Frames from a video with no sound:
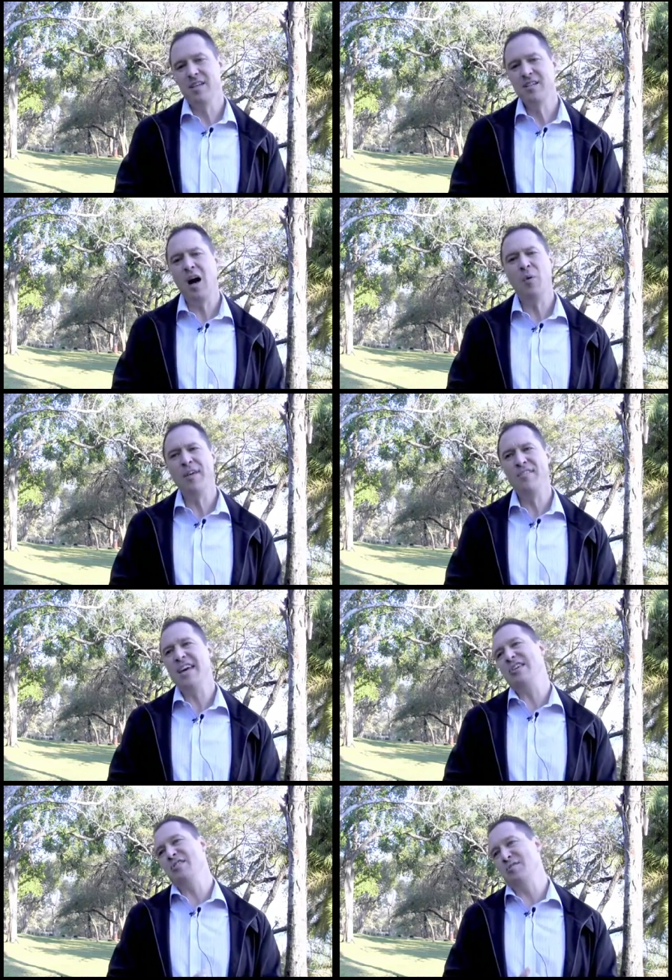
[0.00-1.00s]
So I want to
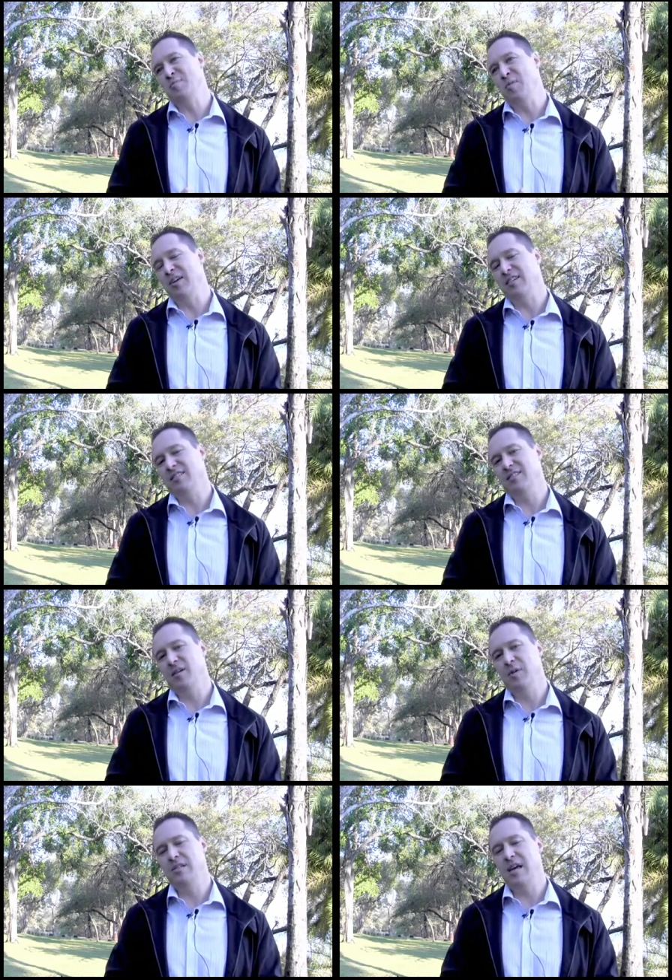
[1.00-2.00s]
thank you this morning.
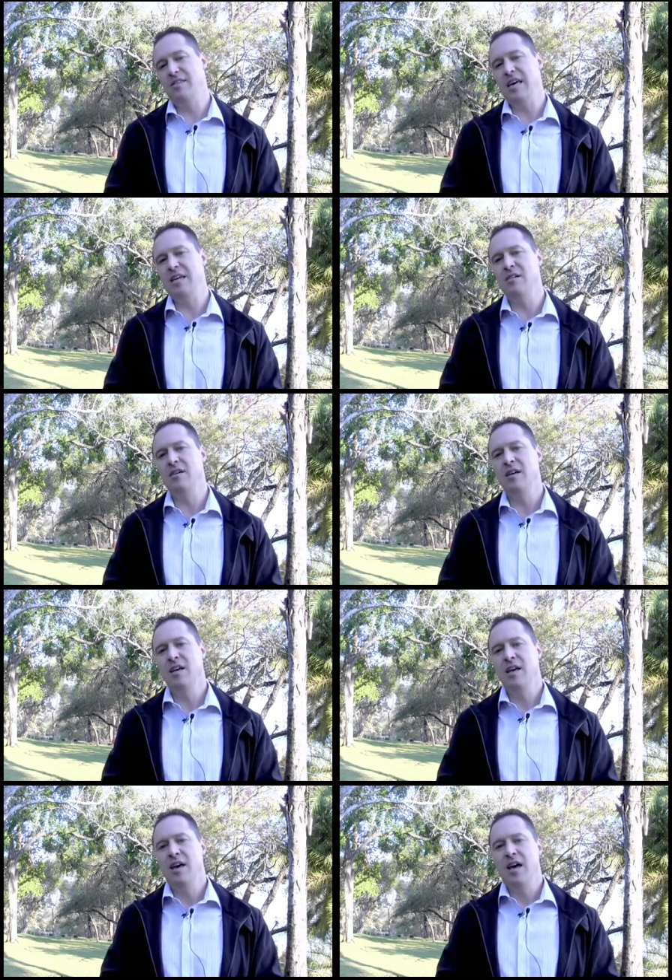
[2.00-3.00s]
I want to say thank you
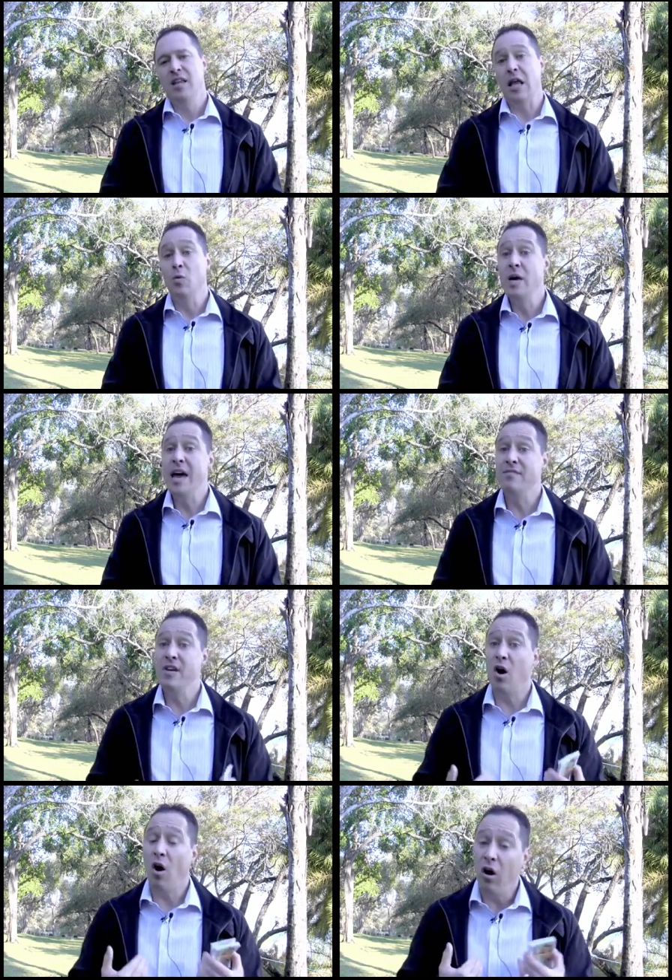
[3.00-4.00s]
that we
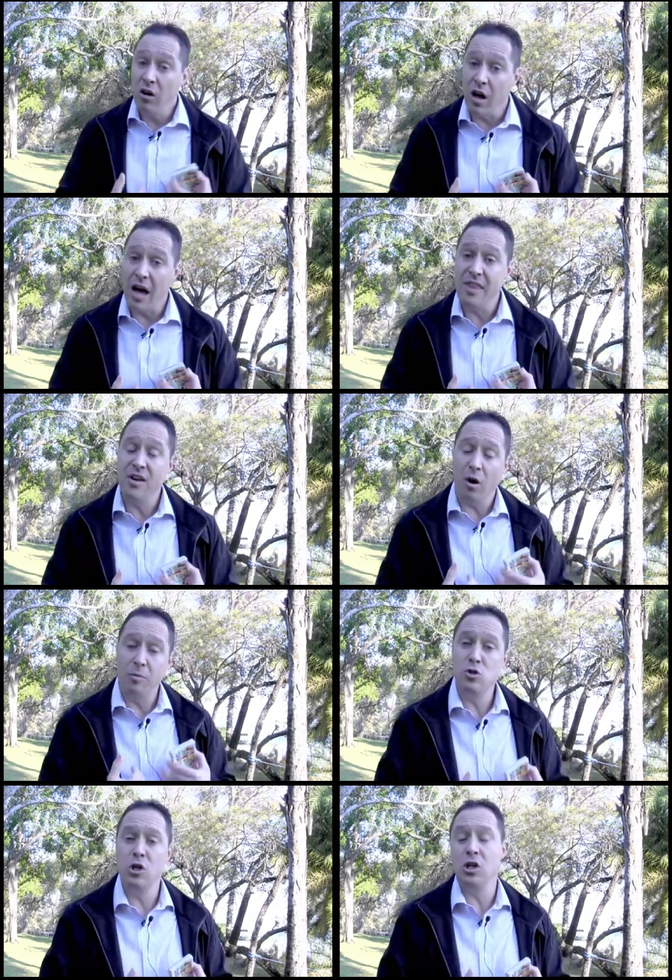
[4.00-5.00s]
have the honor and the
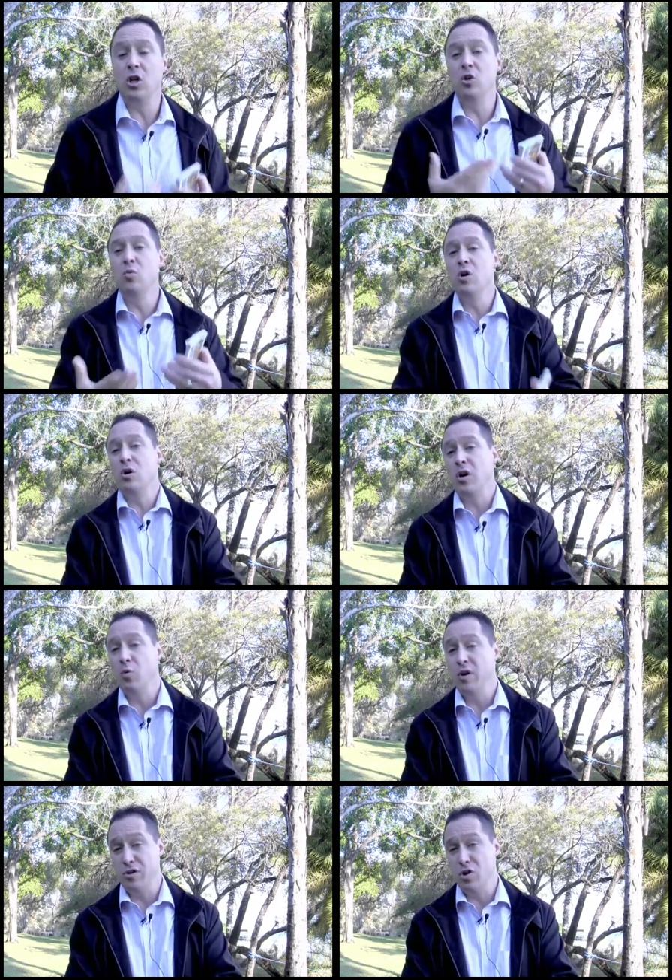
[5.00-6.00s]
opportunity to
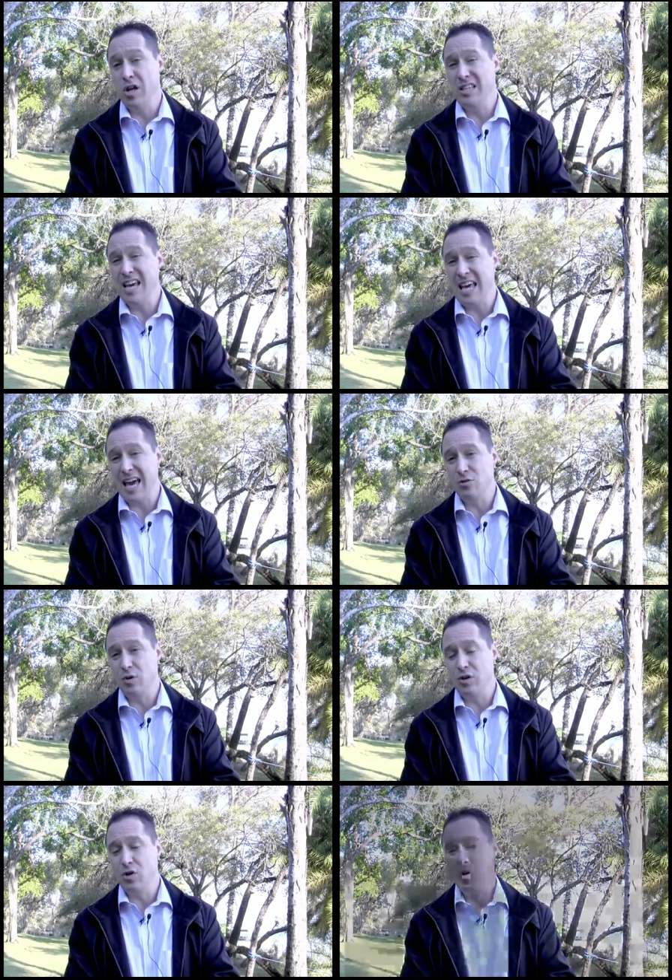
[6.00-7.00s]
work with you and take
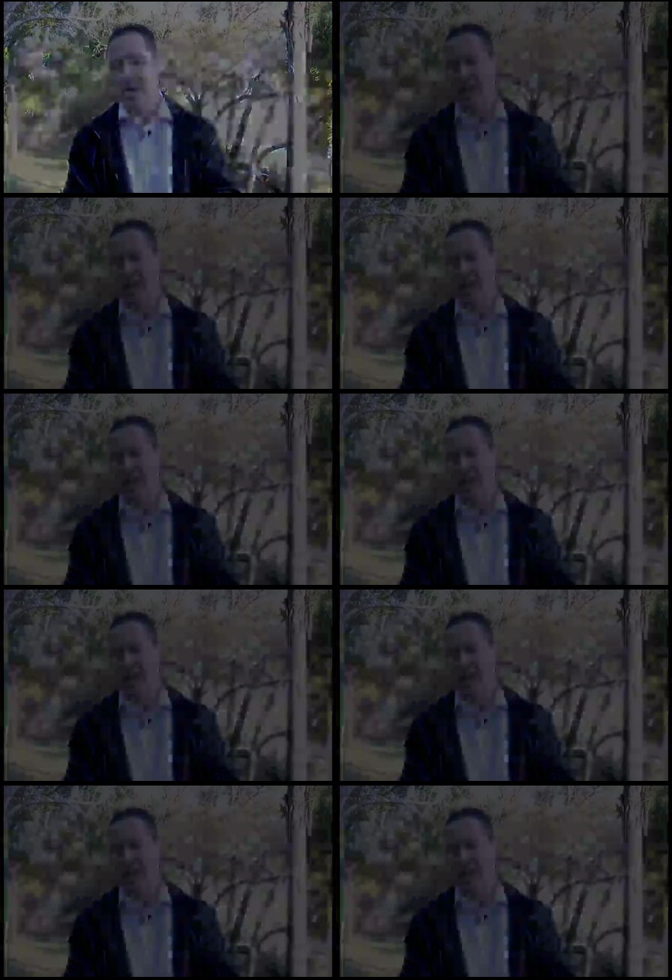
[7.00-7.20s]
hands with you.